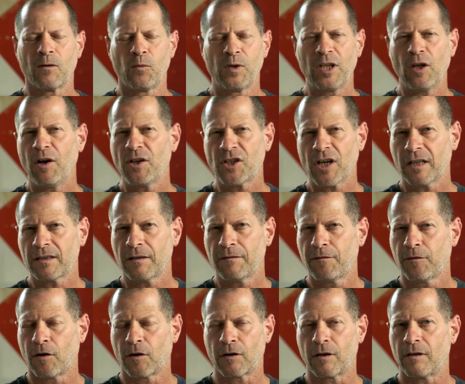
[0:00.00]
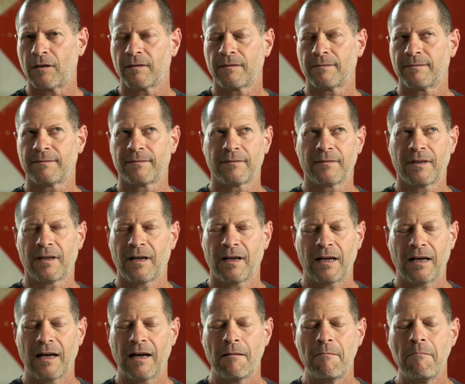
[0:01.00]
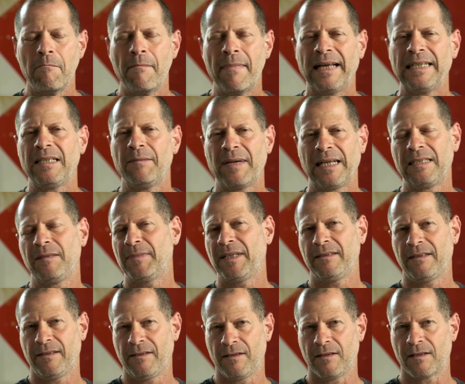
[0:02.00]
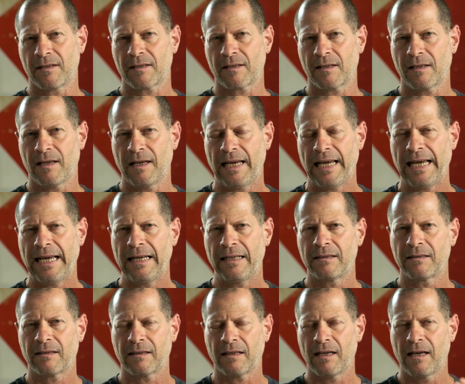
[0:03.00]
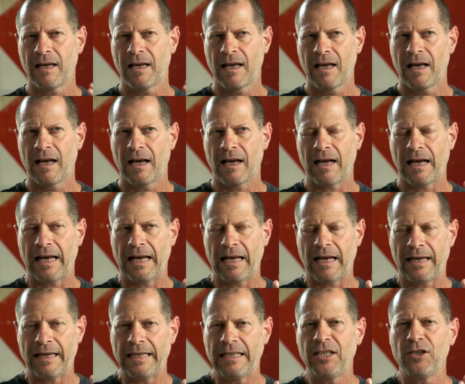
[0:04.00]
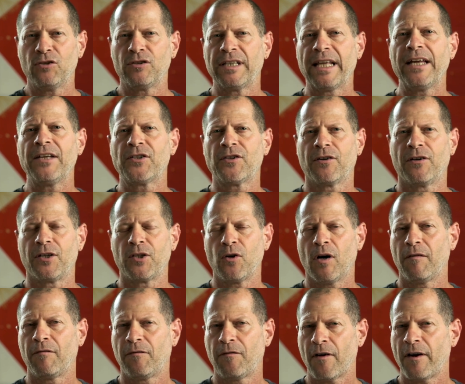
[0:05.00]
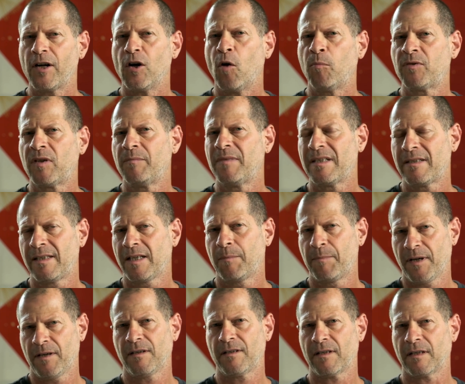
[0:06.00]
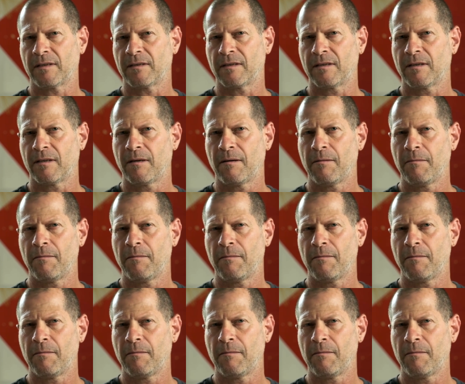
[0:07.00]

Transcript: We know each other for many, many, many years. And in your nature, you are a very optimistic person.